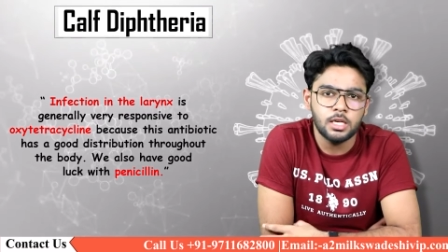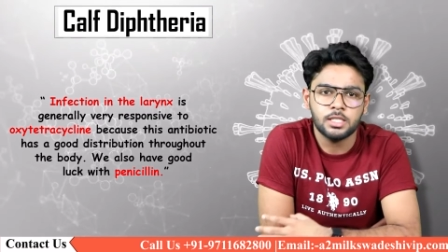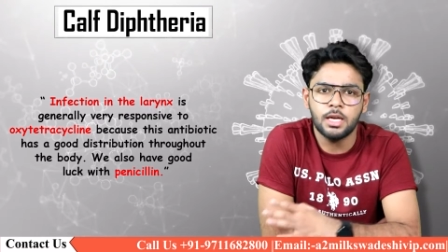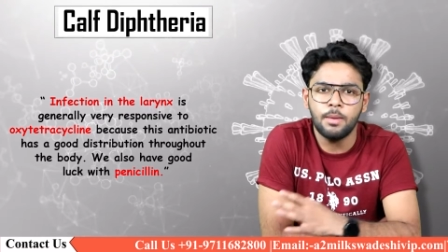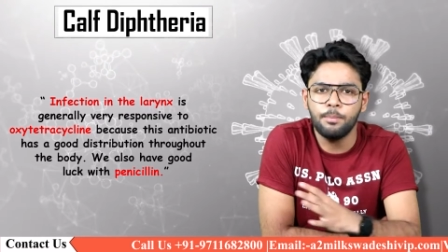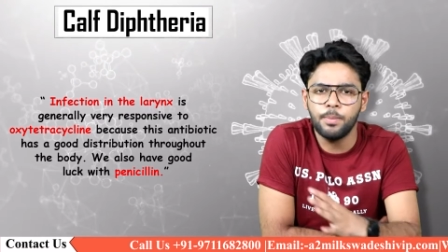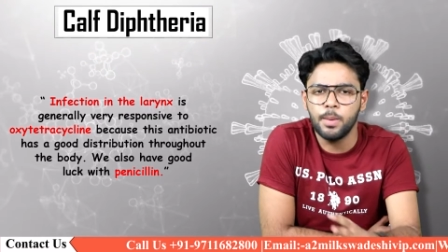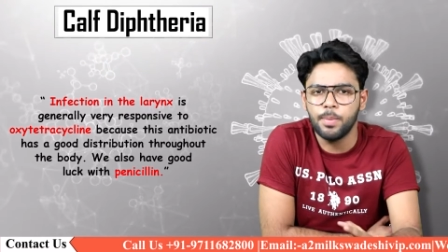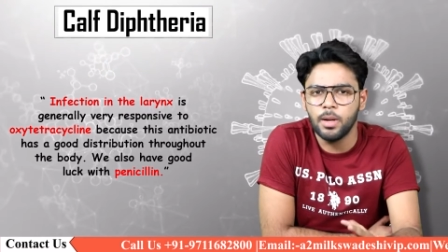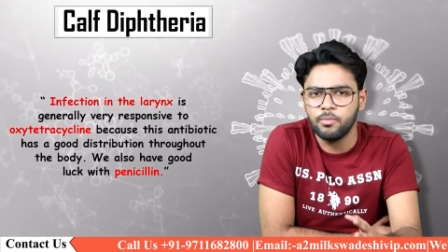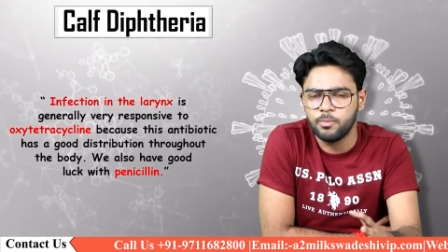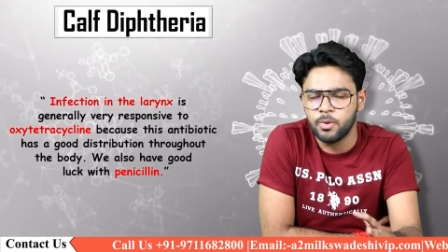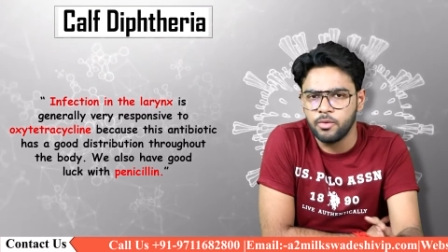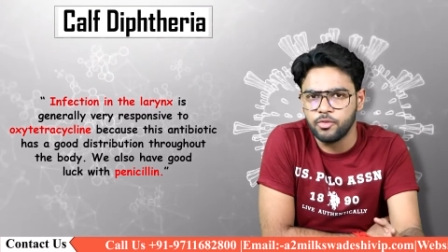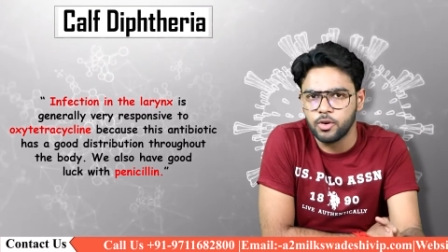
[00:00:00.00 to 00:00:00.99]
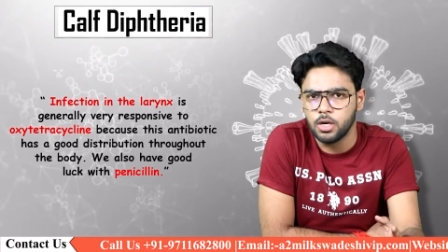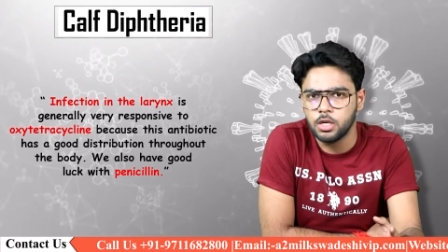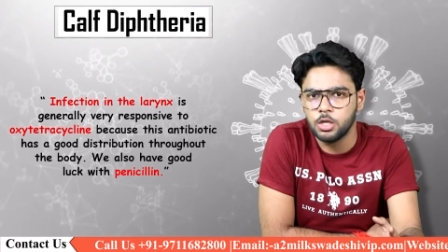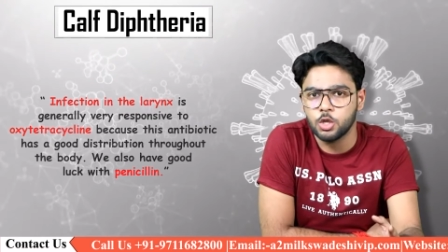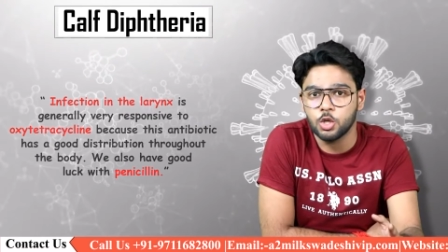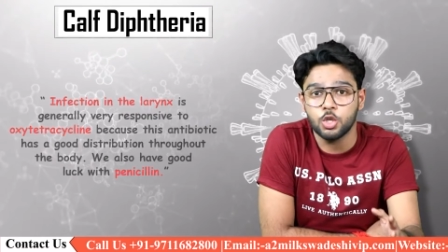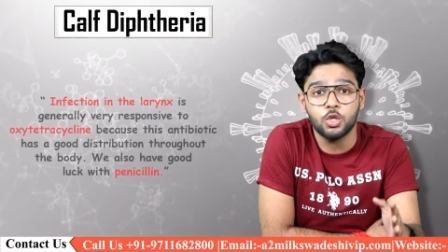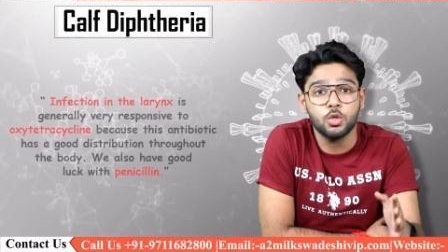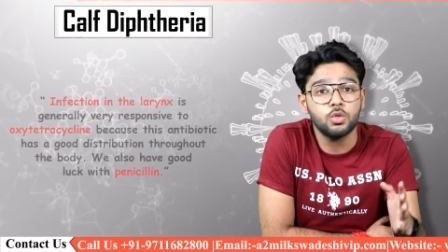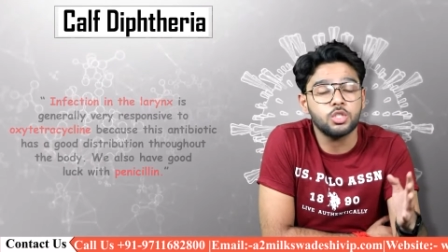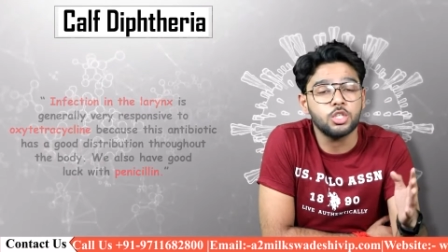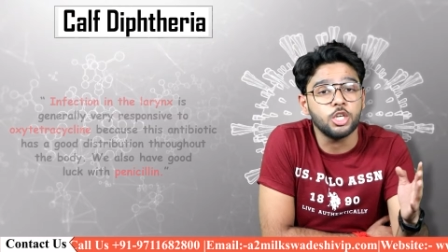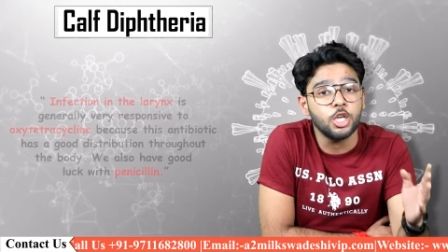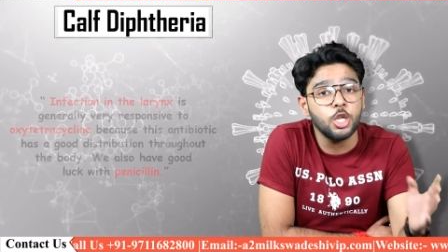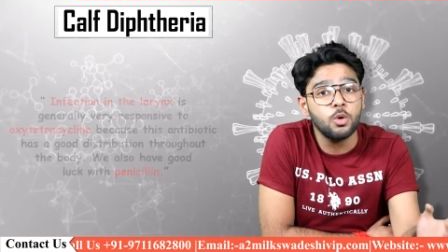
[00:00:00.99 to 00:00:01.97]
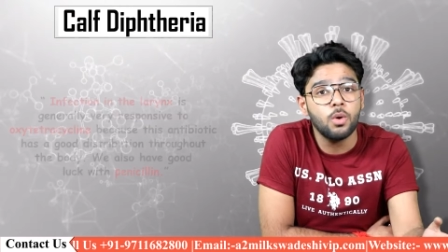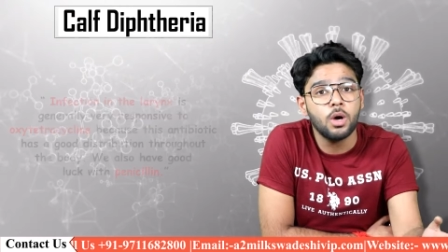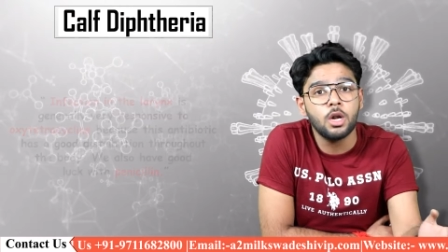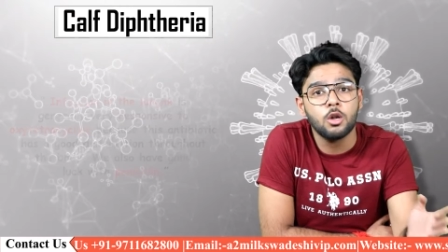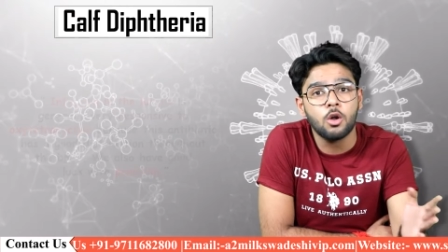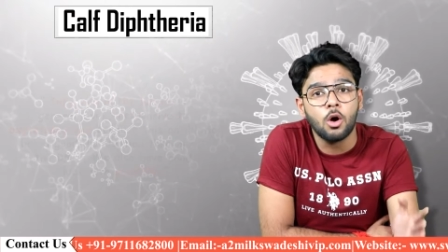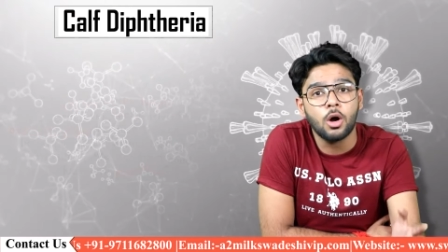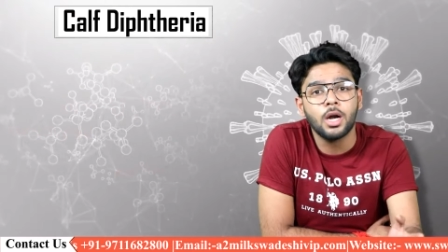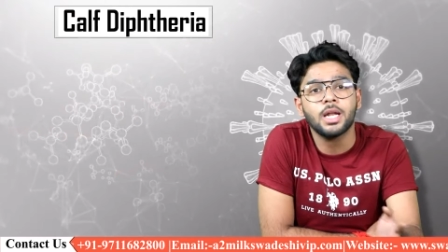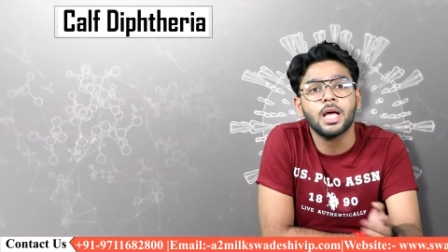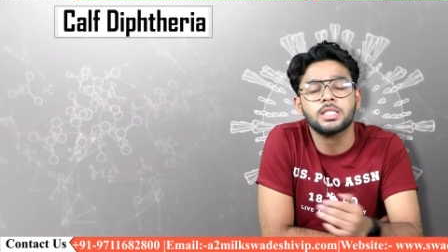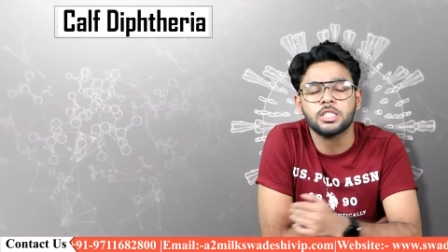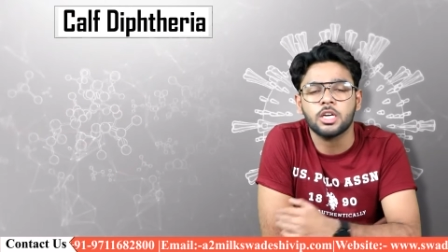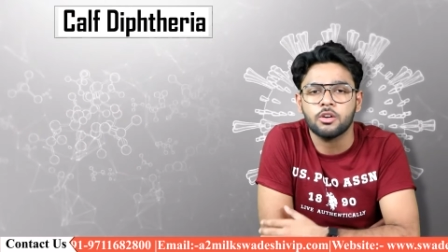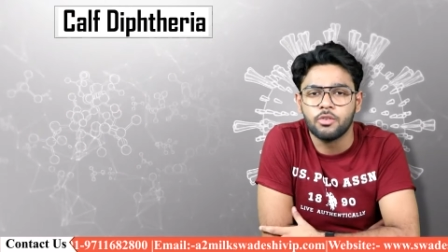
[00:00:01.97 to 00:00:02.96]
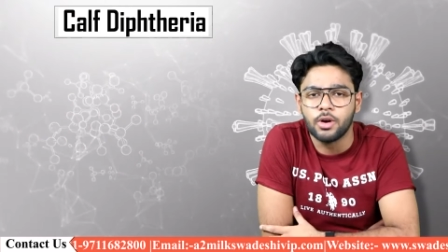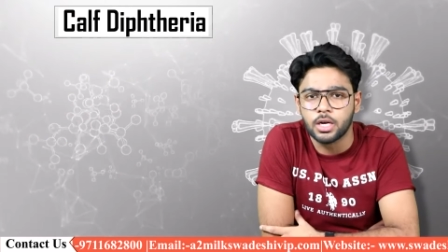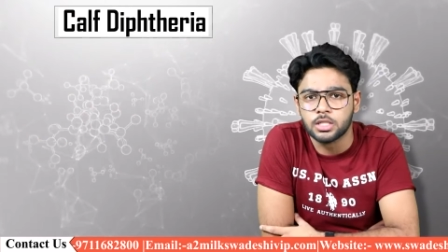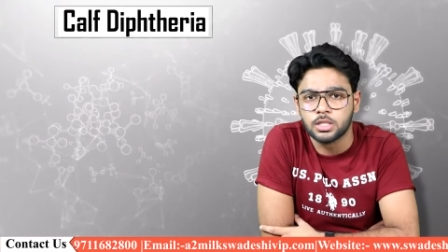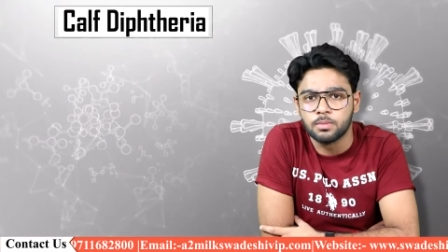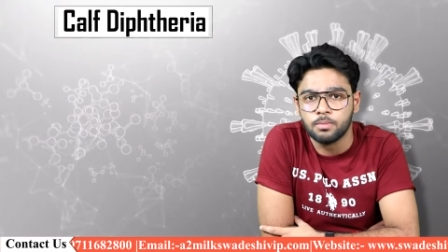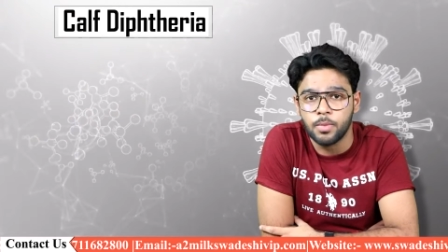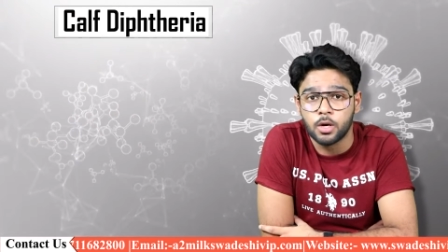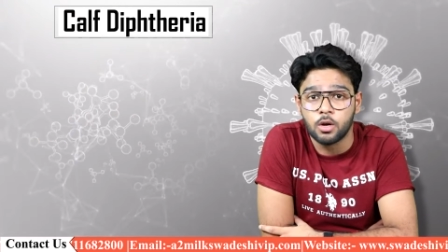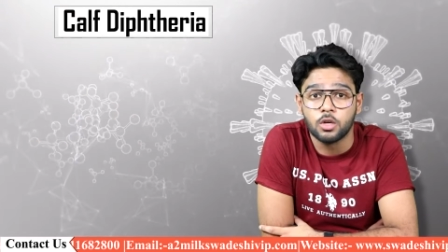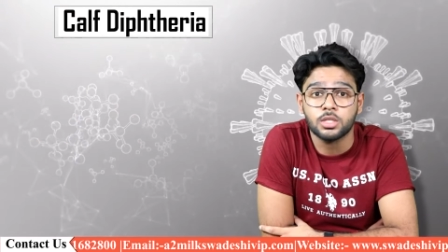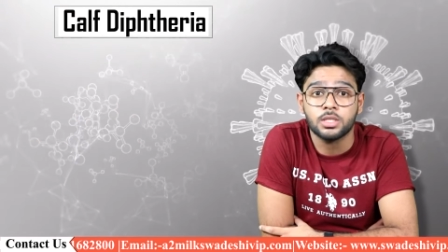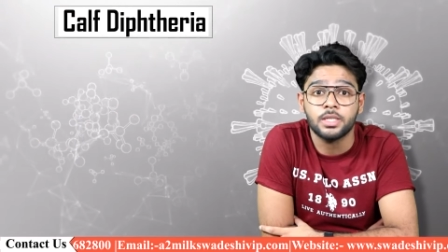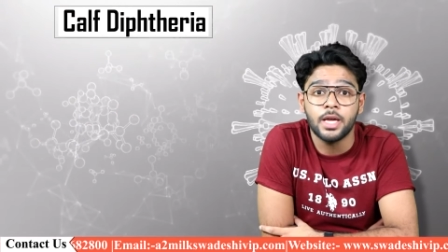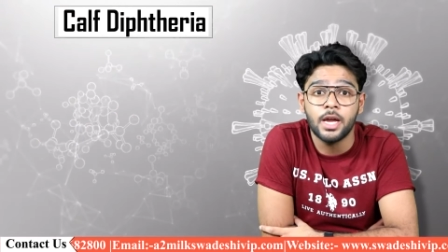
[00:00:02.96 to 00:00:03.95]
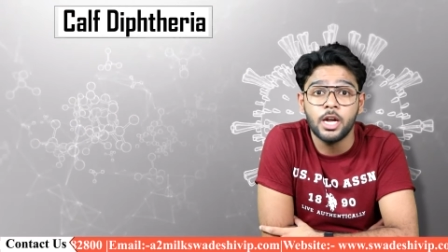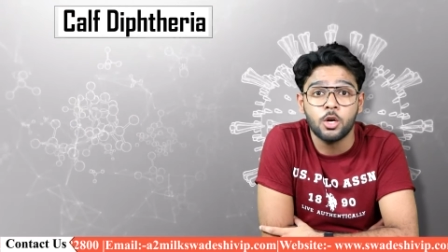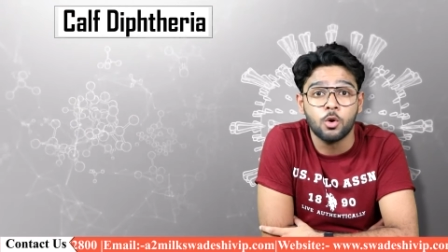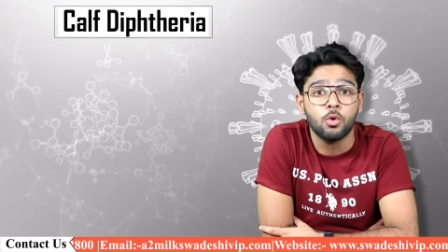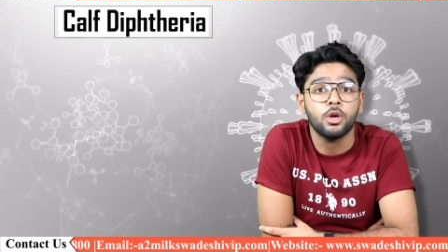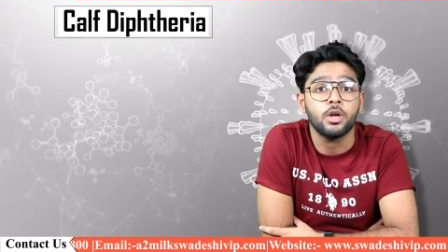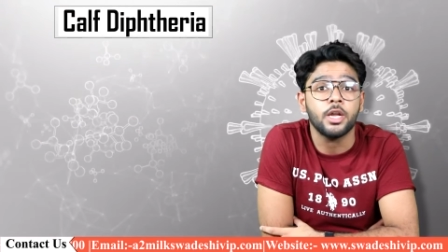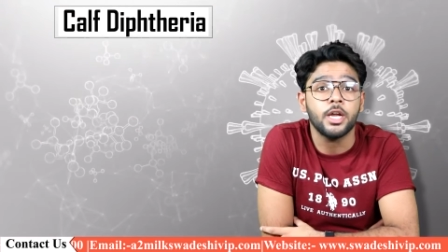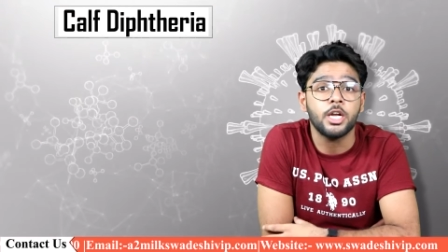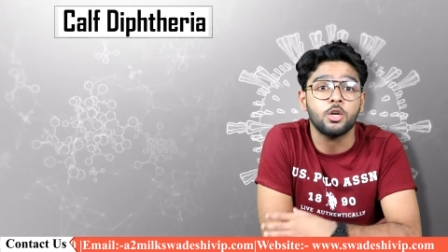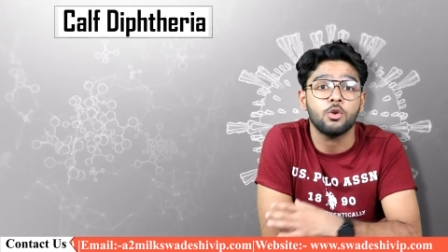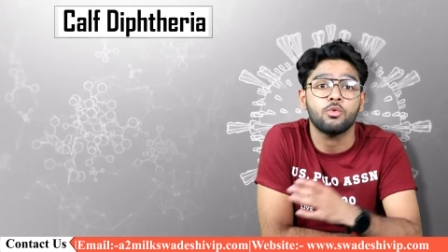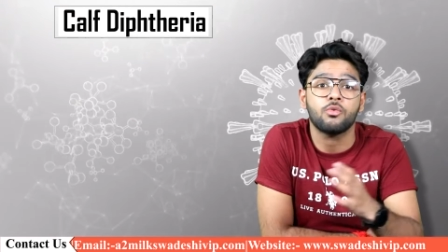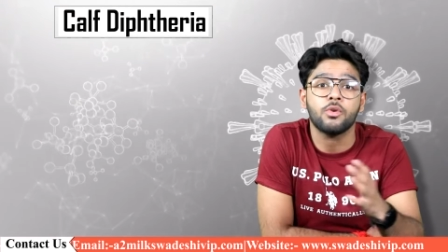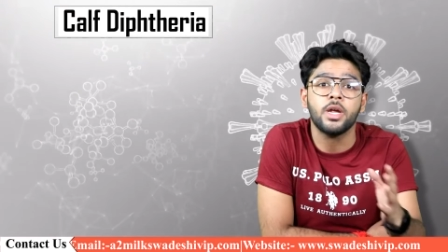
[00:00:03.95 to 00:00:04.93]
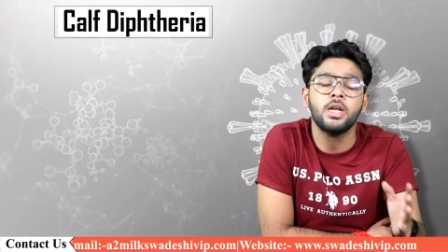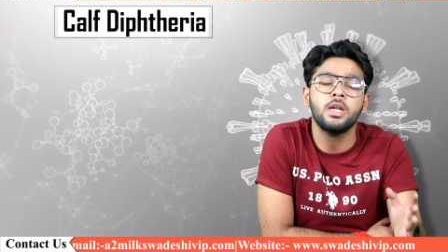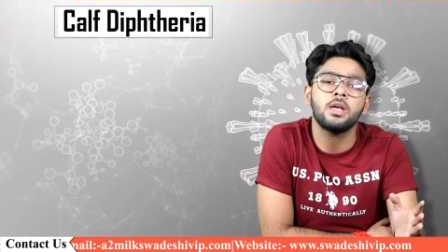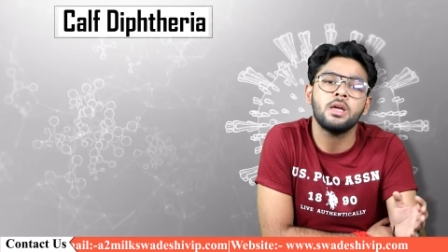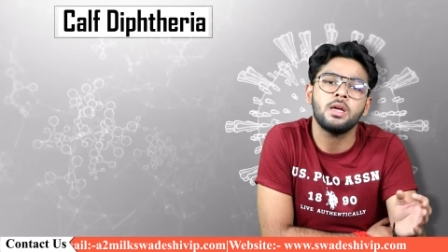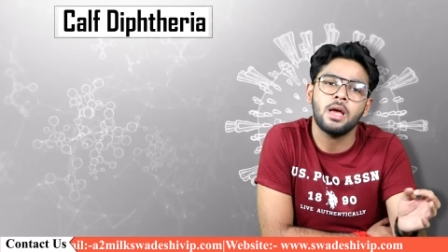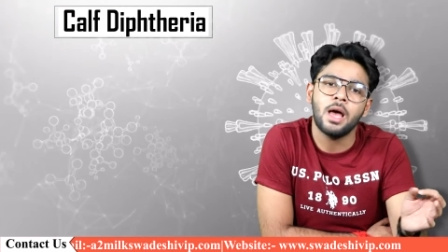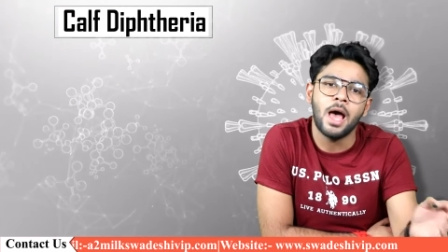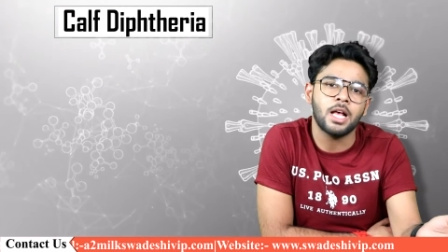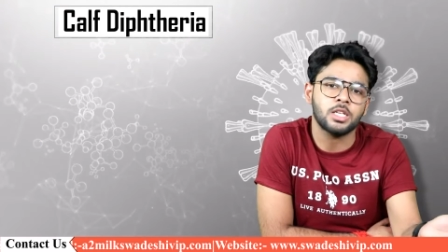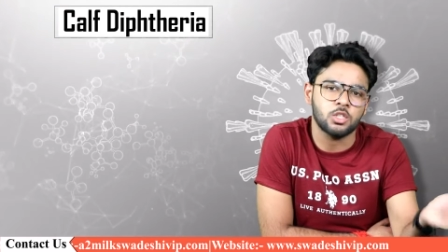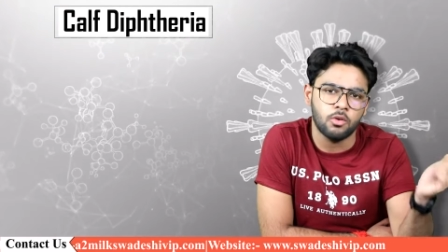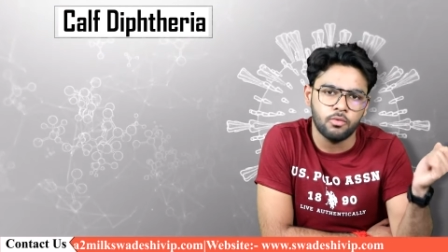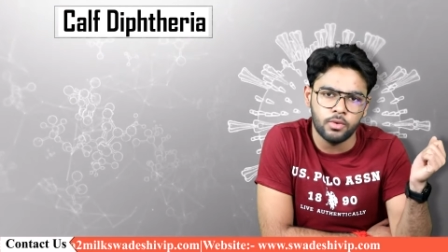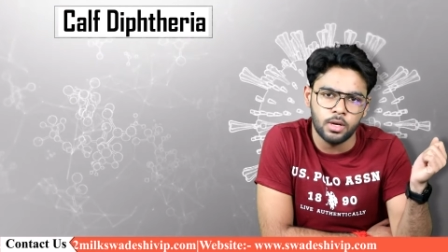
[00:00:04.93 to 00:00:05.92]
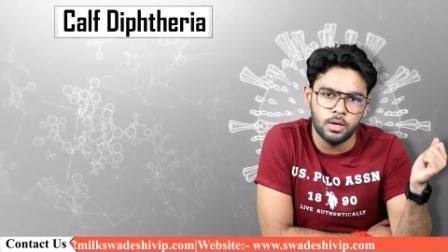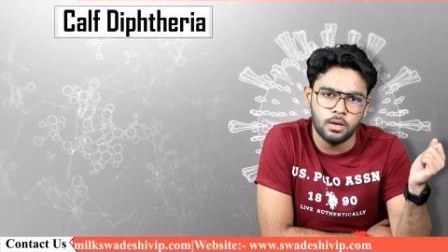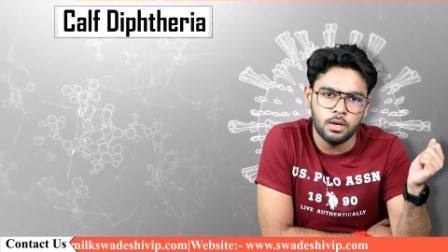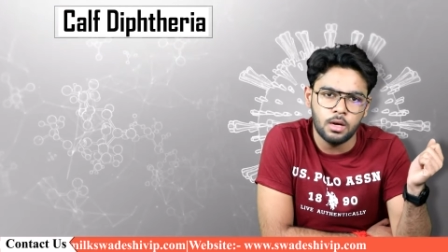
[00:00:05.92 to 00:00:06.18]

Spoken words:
Some people prefer to use newer, longer lasting drugs because they don't need to treat as often.